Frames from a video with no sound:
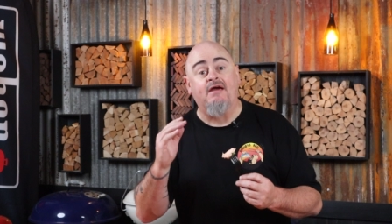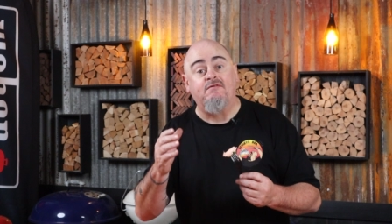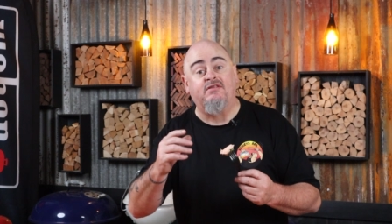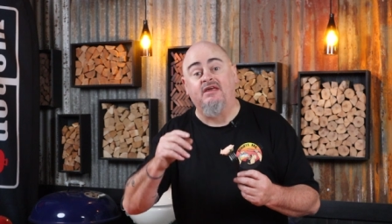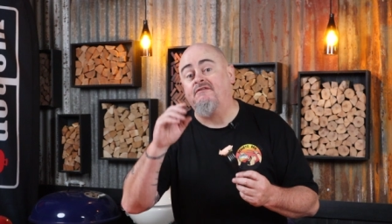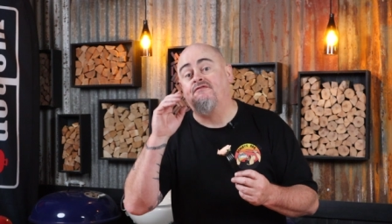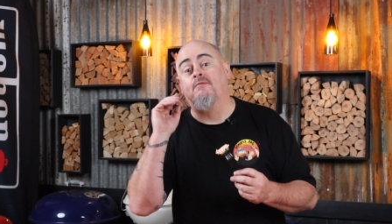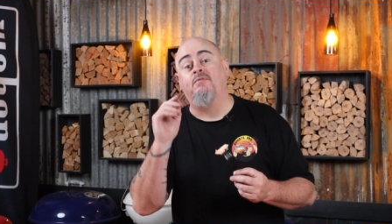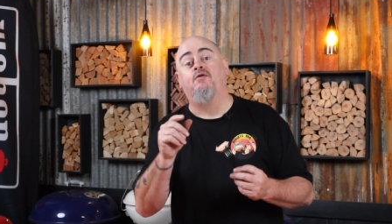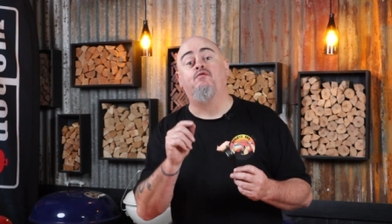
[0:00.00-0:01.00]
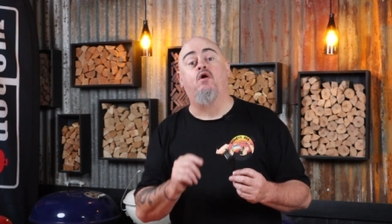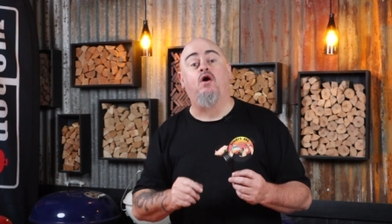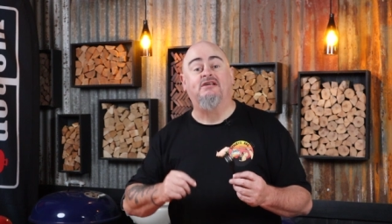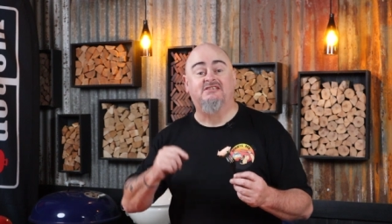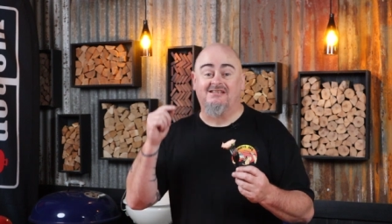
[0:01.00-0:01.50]
Everything from the
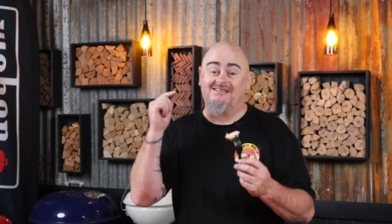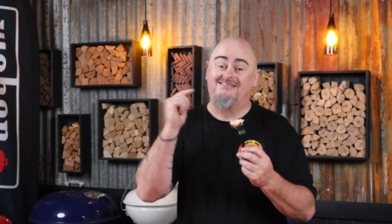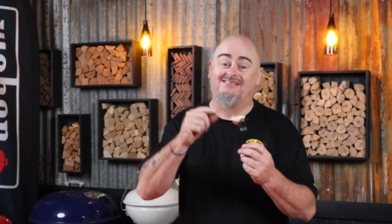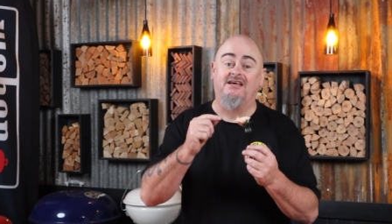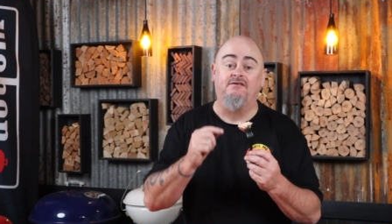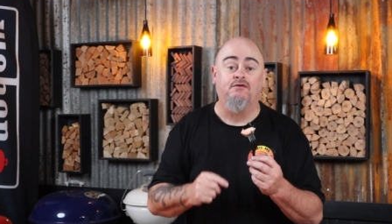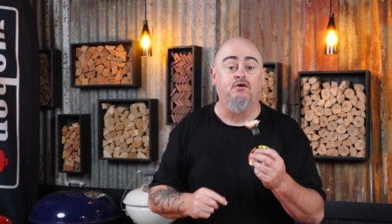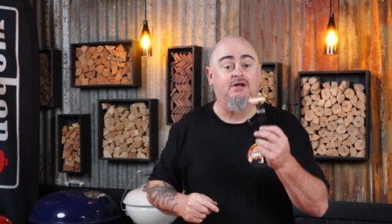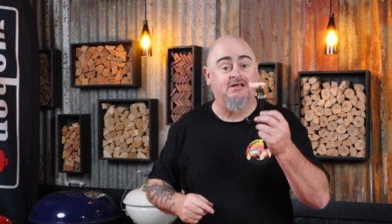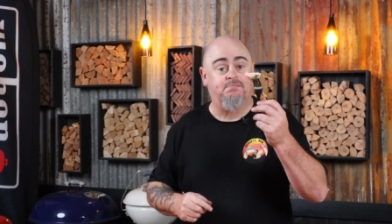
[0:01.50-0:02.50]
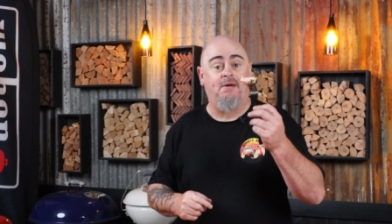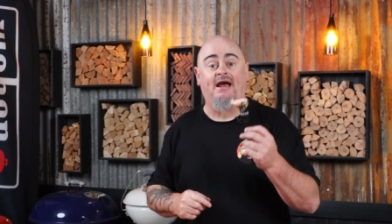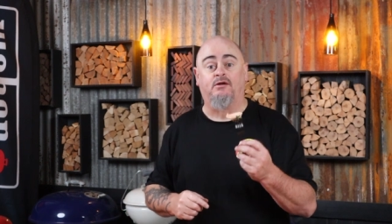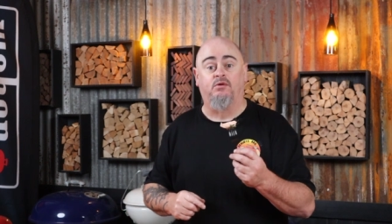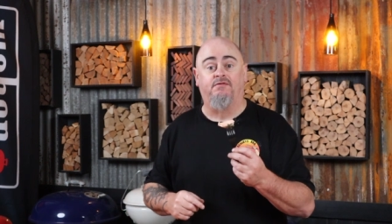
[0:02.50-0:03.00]
rice to the seafood is
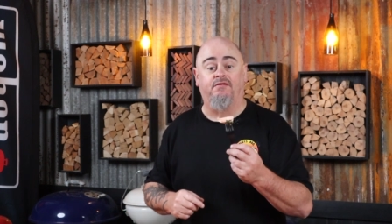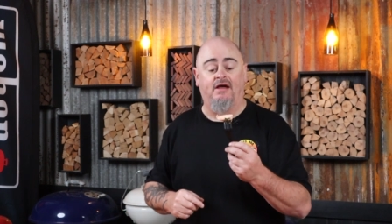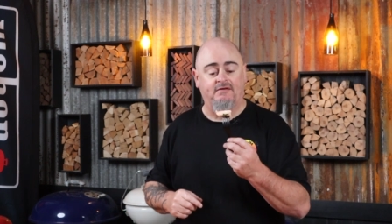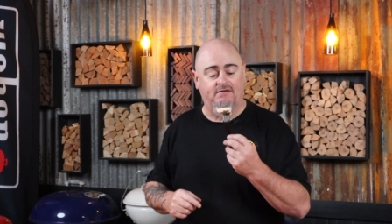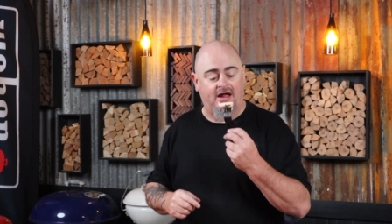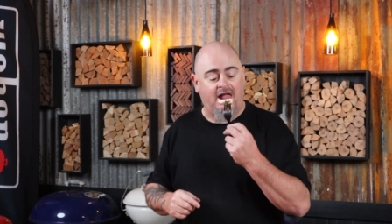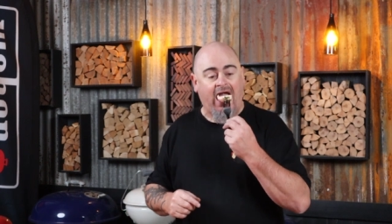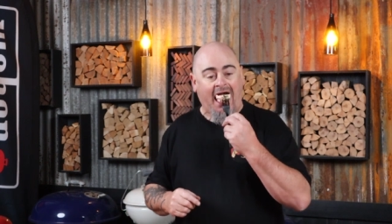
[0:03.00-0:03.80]
packed with flavour.